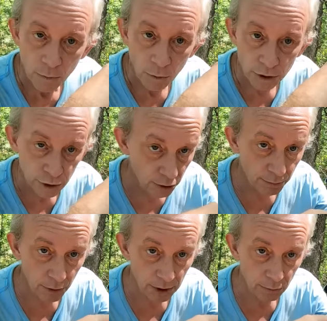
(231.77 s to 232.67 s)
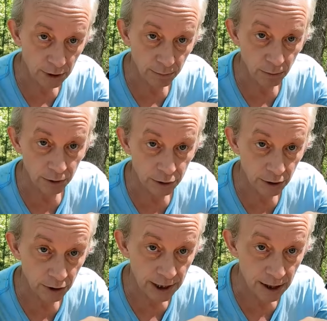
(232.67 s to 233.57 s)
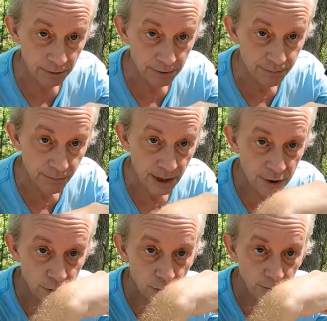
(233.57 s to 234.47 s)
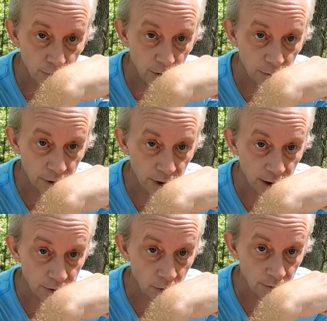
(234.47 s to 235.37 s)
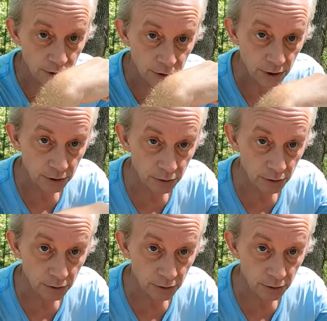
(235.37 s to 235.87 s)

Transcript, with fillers: will shoot a bullet when you pull the trigger down and shoot a bullet when you let go of the trigger.